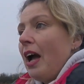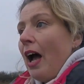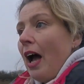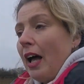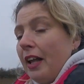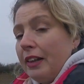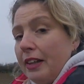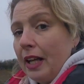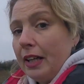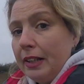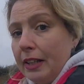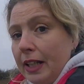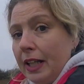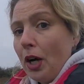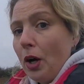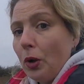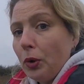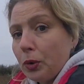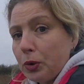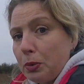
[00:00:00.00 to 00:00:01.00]
and then the
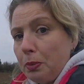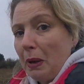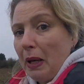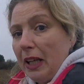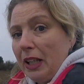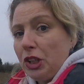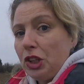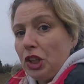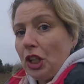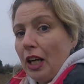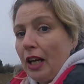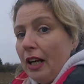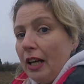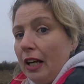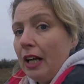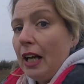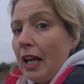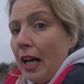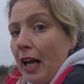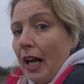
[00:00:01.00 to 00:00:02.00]
old picture,
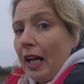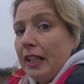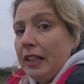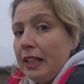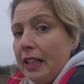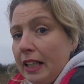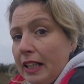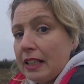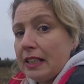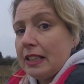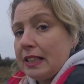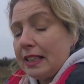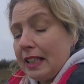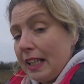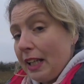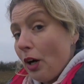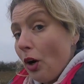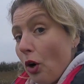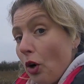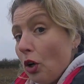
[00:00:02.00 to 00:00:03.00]
and you can
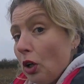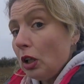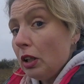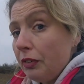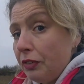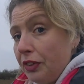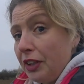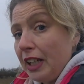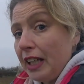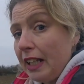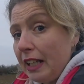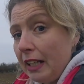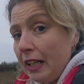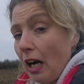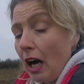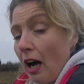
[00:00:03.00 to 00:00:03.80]
see all of the